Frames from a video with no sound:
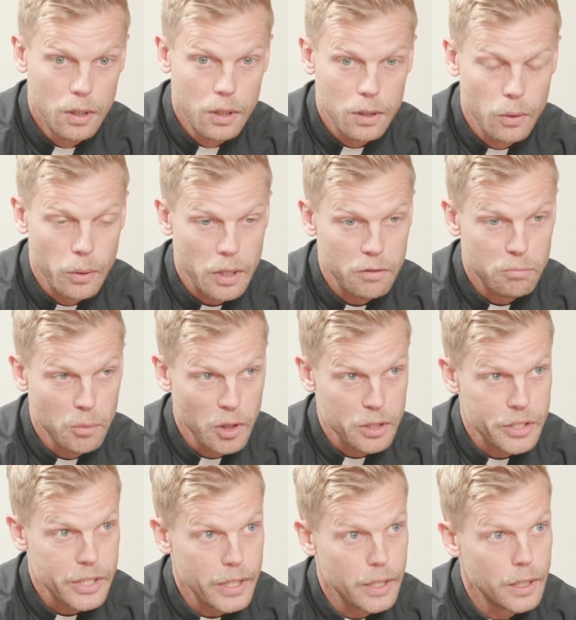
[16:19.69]
Lord have
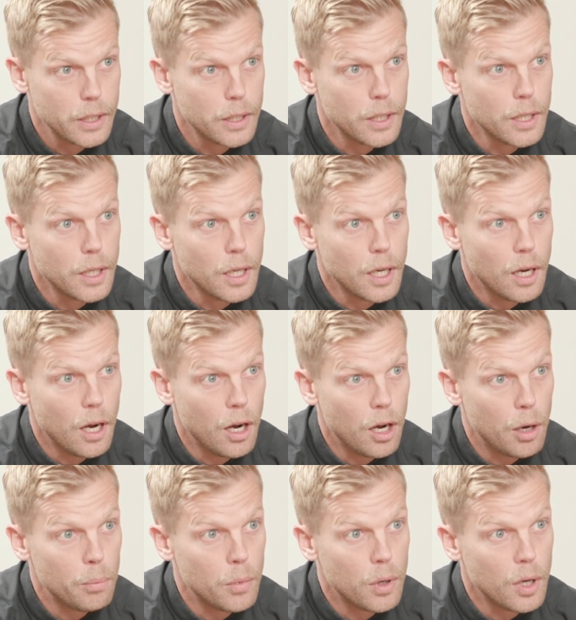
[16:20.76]
mercy. Mm-hmm.
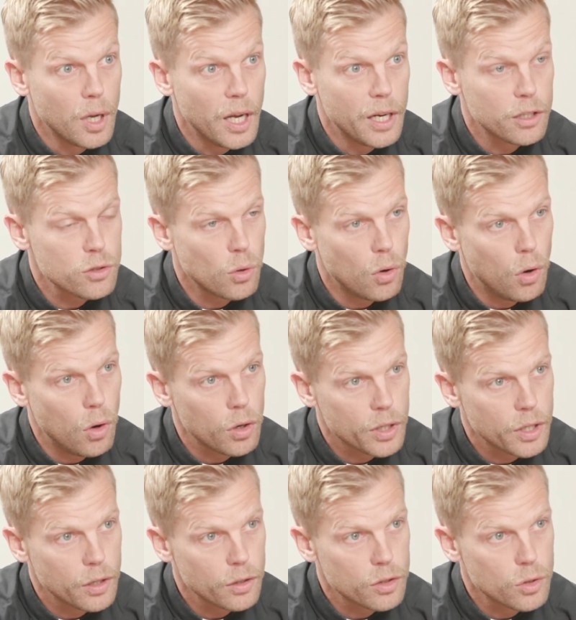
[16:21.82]
And it's all
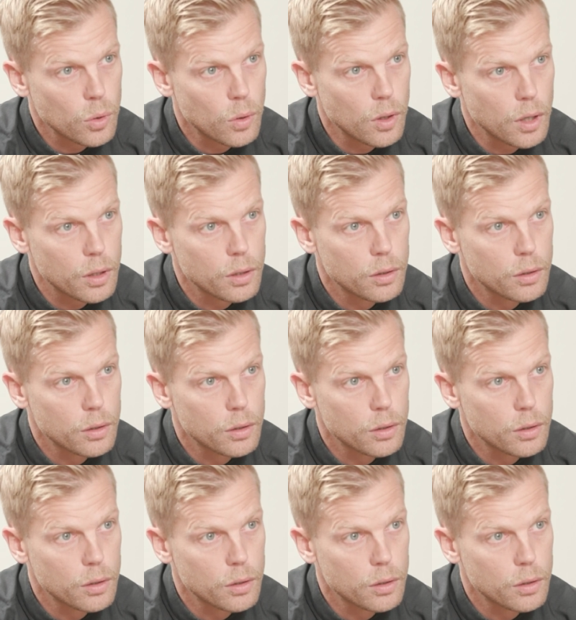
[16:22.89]
geared toward